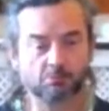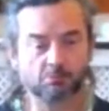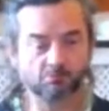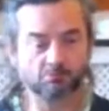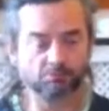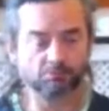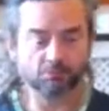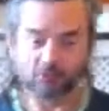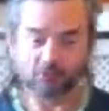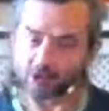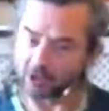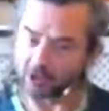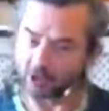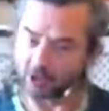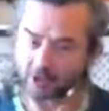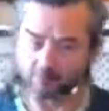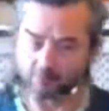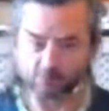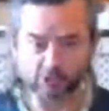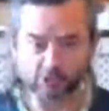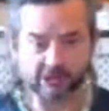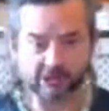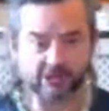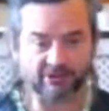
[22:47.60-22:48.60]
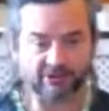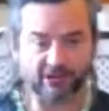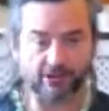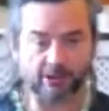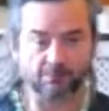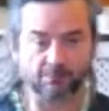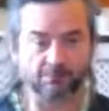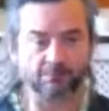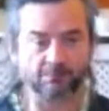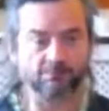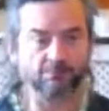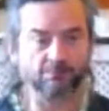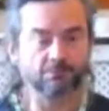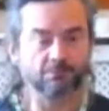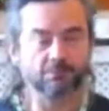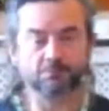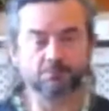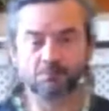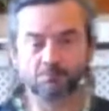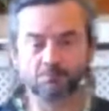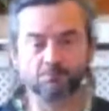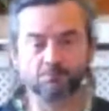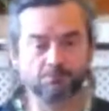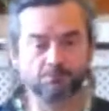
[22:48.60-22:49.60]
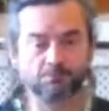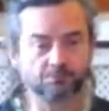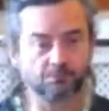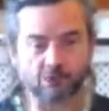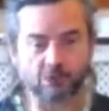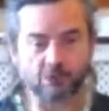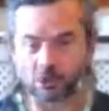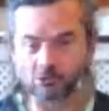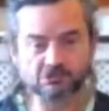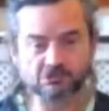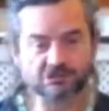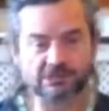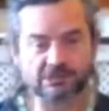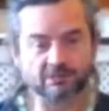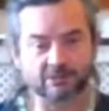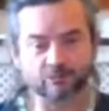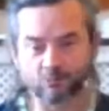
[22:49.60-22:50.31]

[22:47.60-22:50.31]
uh, breathing, pulsing